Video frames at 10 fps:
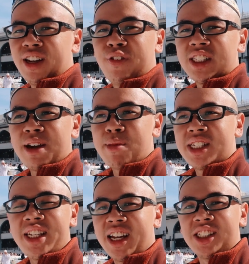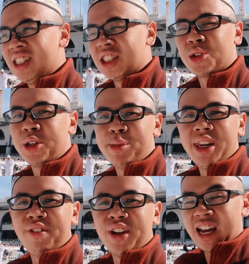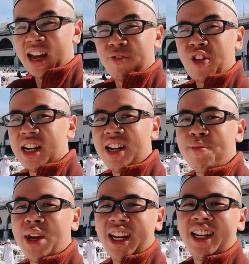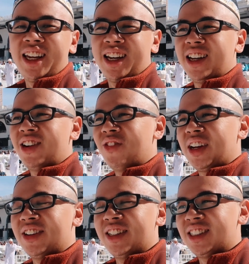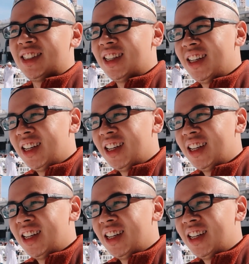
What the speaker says: The first time I see it, I just couldn't believe it that I finally made it here. Oh my goodness.